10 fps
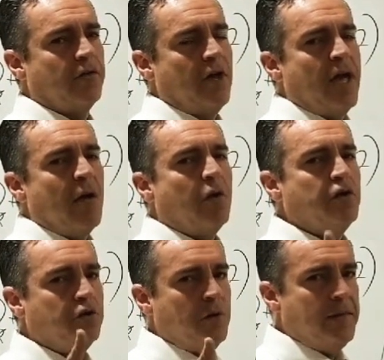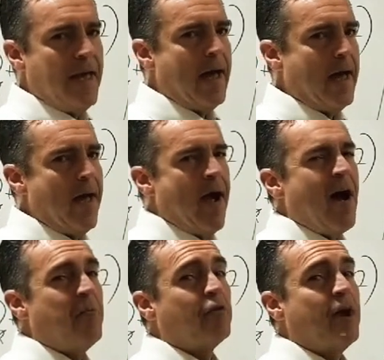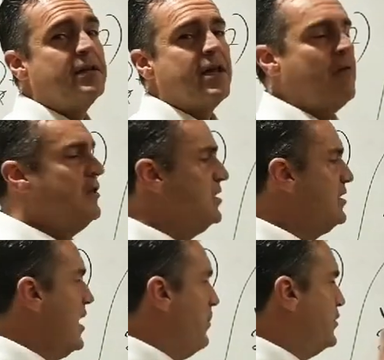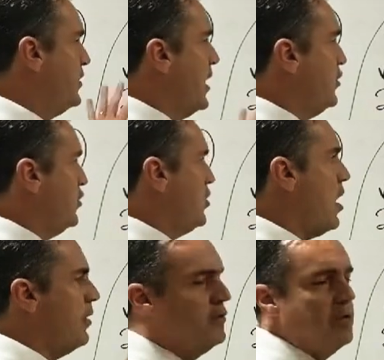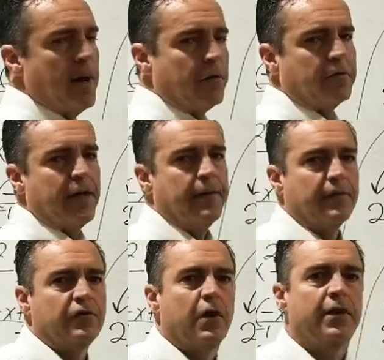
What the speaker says: And while you're doing that, I'm going to write down these steps that I just talked to you about, okay? Let's go ahead and hit